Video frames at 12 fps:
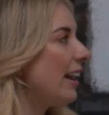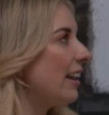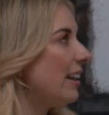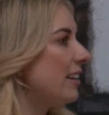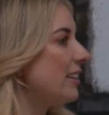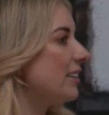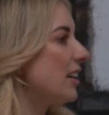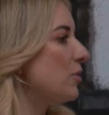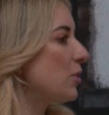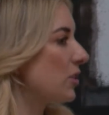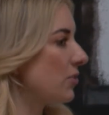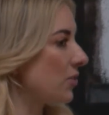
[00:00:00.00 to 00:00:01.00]
and they
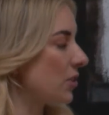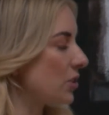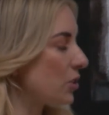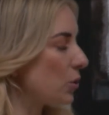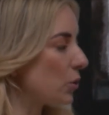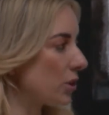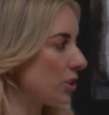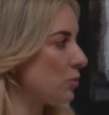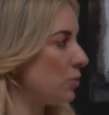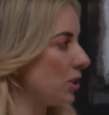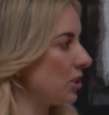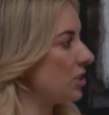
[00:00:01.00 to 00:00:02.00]
were the first
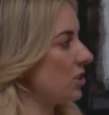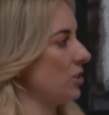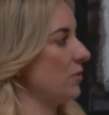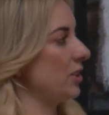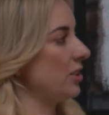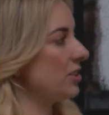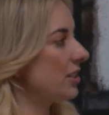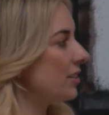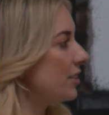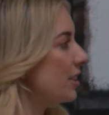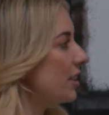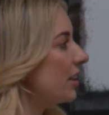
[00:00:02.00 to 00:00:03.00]
Coors beer distributors
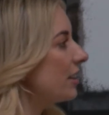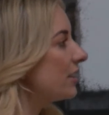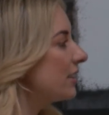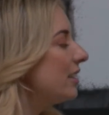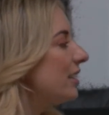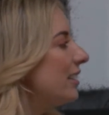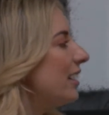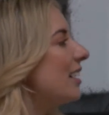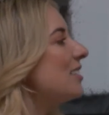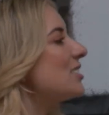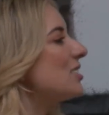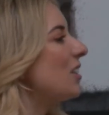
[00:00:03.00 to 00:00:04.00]
out here. Okay.
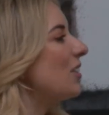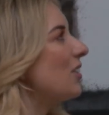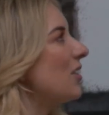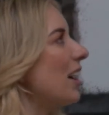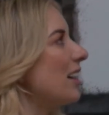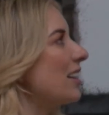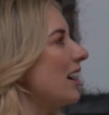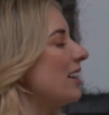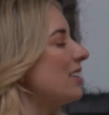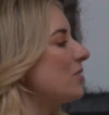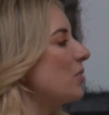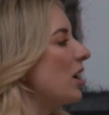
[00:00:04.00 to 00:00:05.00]
And so I
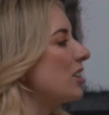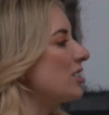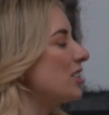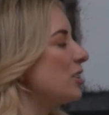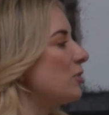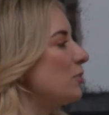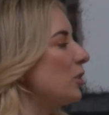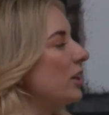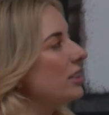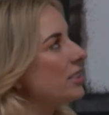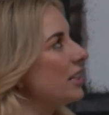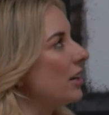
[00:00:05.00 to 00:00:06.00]
kind of watched him. Well,
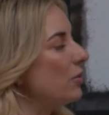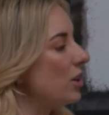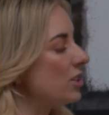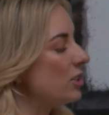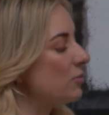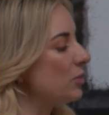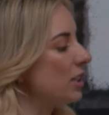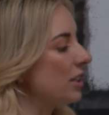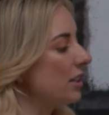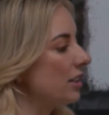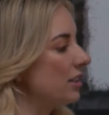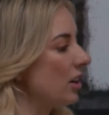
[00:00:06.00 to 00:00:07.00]
I did. I watched him be
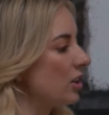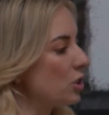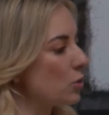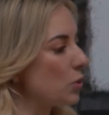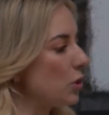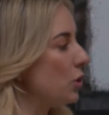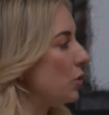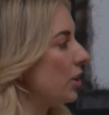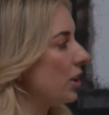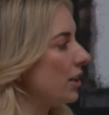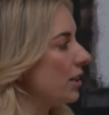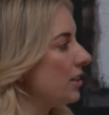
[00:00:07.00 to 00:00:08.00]
an
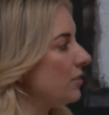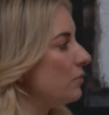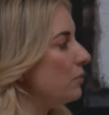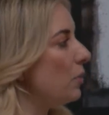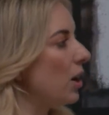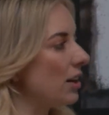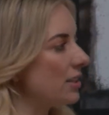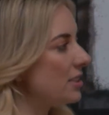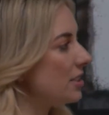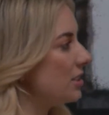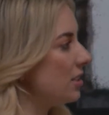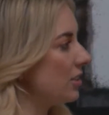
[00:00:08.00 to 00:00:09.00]
entrepreneur and a
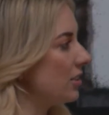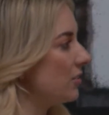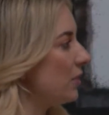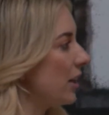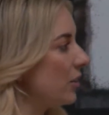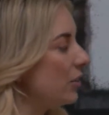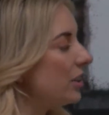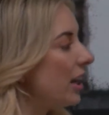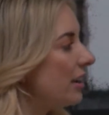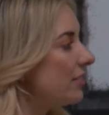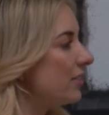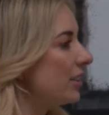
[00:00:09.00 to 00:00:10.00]
boss, you know, my whole
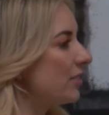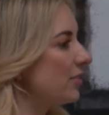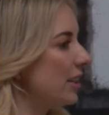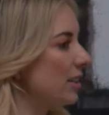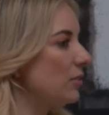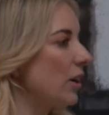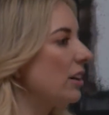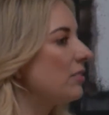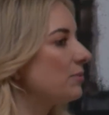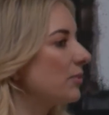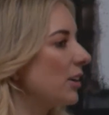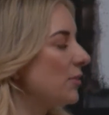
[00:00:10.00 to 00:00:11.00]
life. And I'm like,
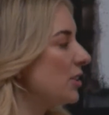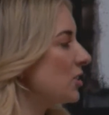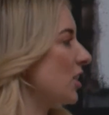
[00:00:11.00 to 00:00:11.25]
well, I'm gonna